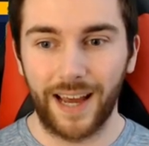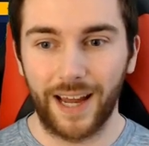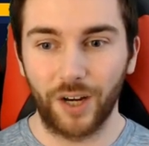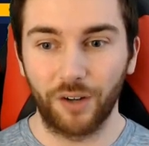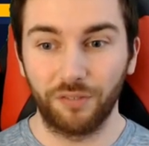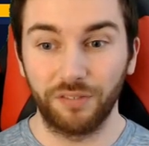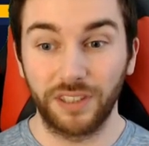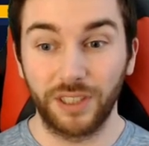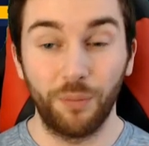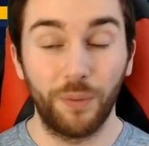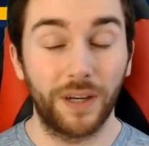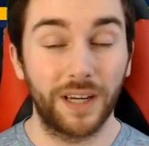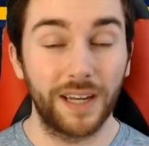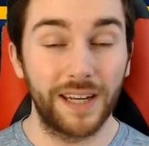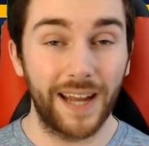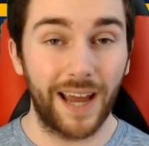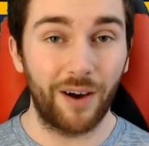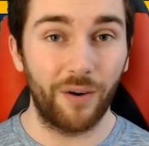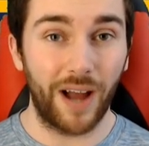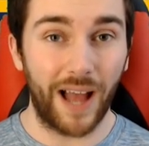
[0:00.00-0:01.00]
and obviously we
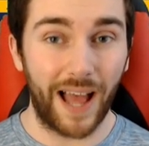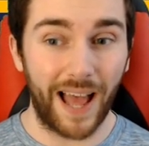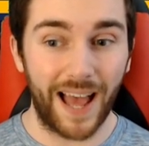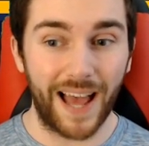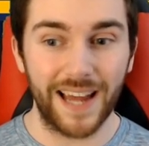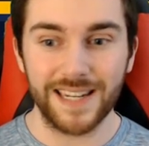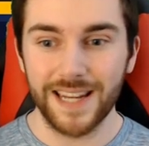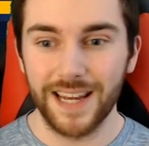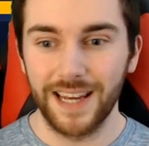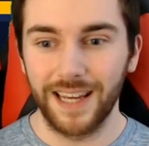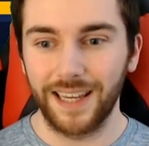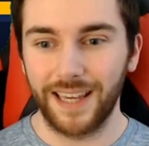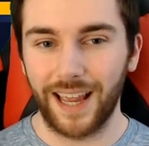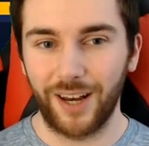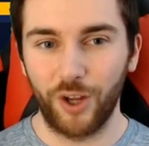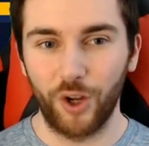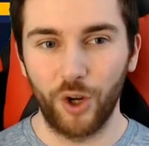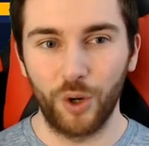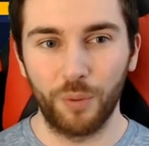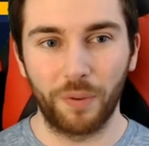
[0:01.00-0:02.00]
can now add
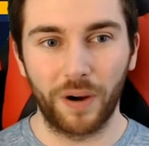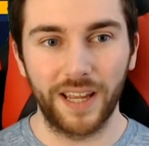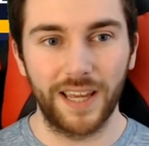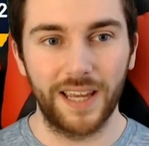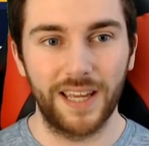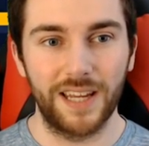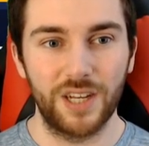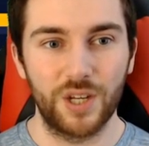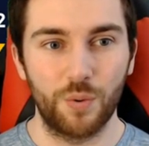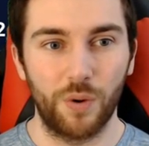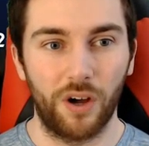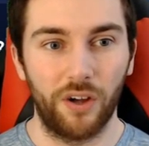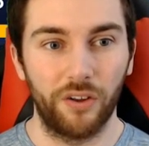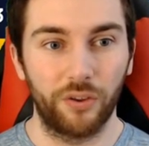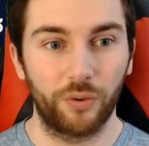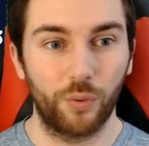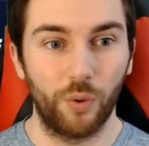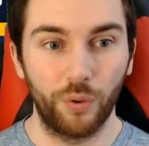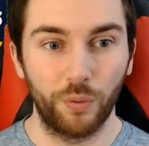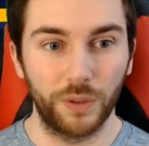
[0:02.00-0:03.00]
Kelly Oubre into our
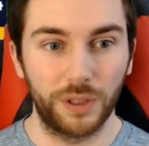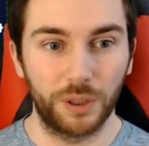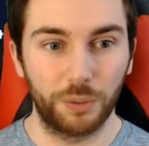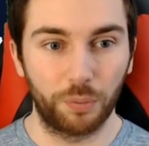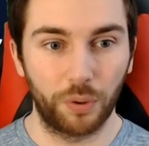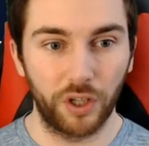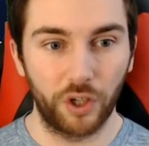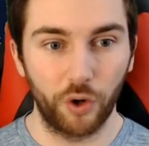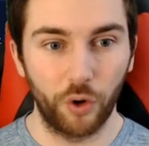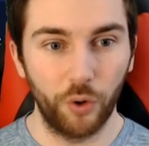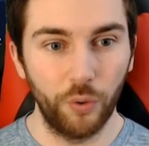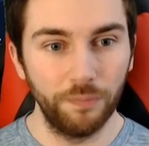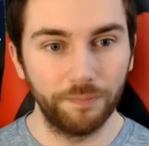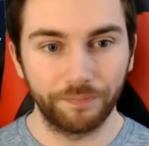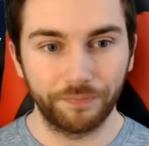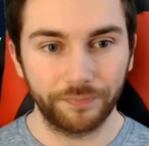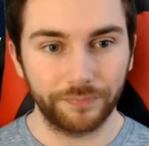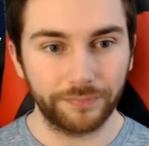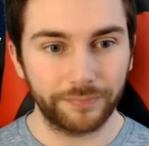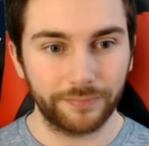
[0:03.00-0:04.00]
squad, which is pretty cool.
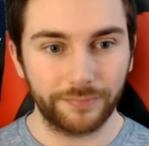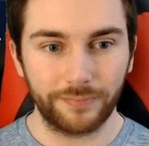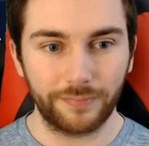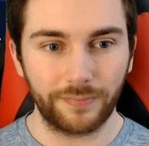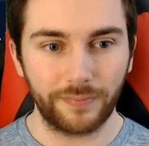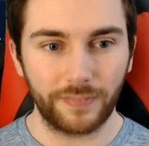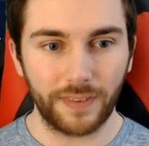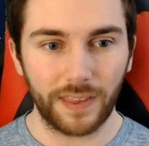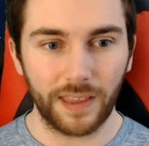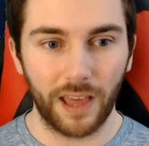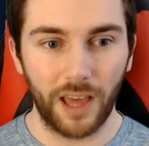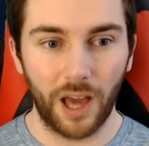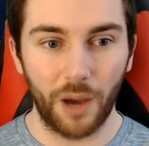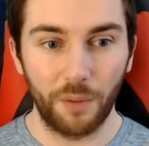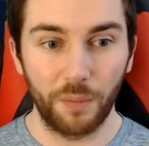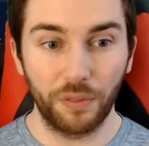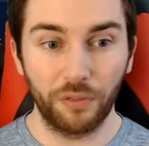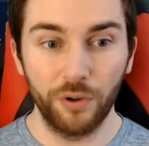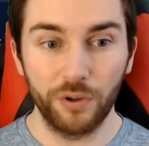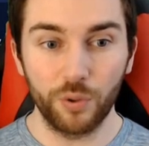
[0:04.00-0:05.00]
Uh,
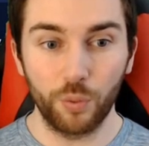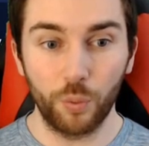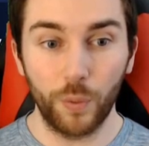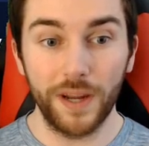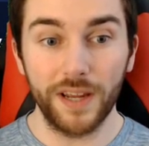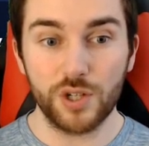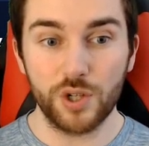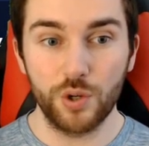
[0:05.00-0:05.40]
we're through to week